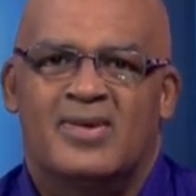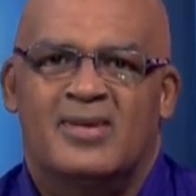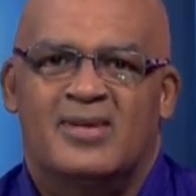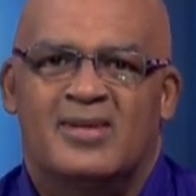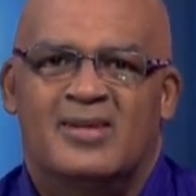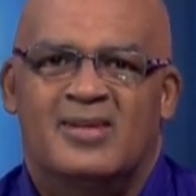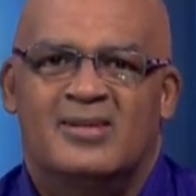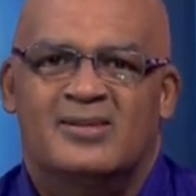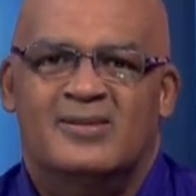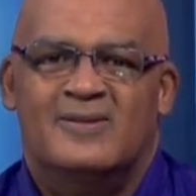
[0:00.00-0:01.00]

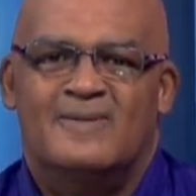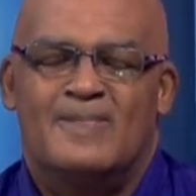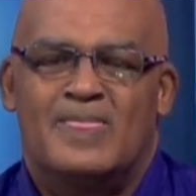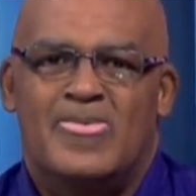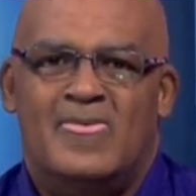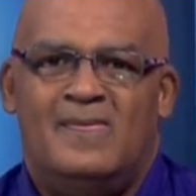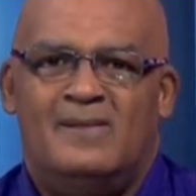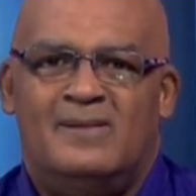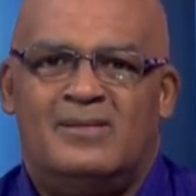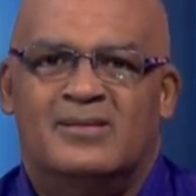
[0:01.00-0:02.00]

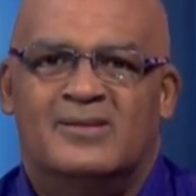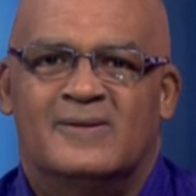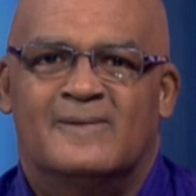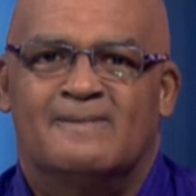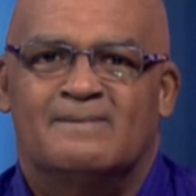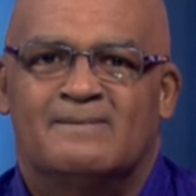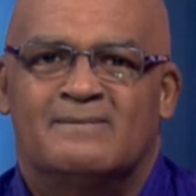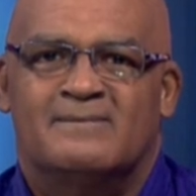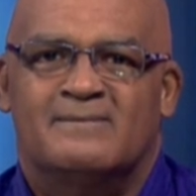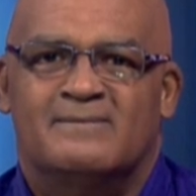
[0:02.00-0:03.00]

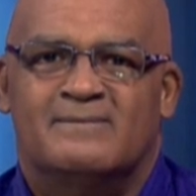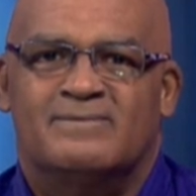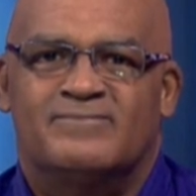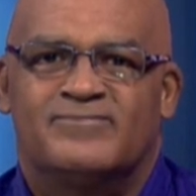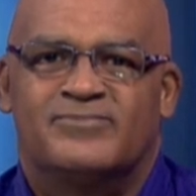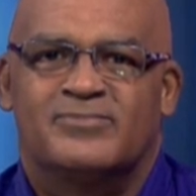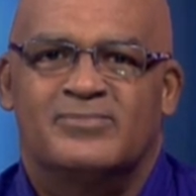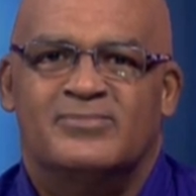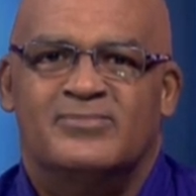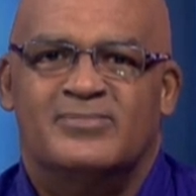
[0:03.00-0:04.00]

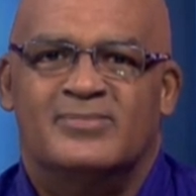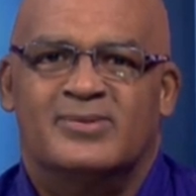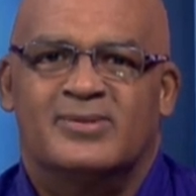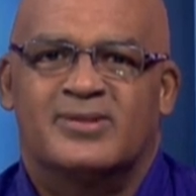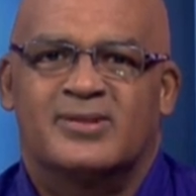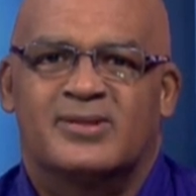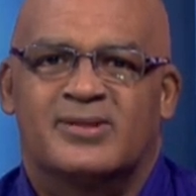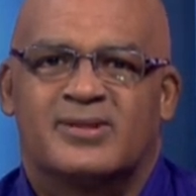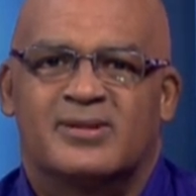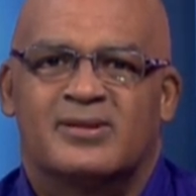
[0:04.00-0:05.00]

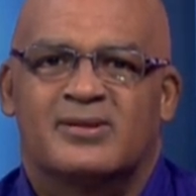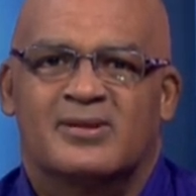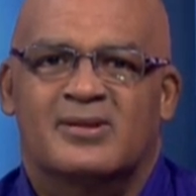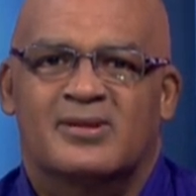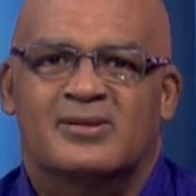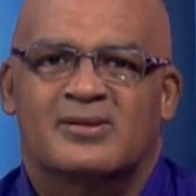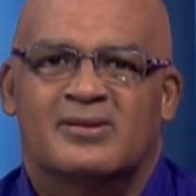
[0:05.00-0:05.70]
This person isn't speaking.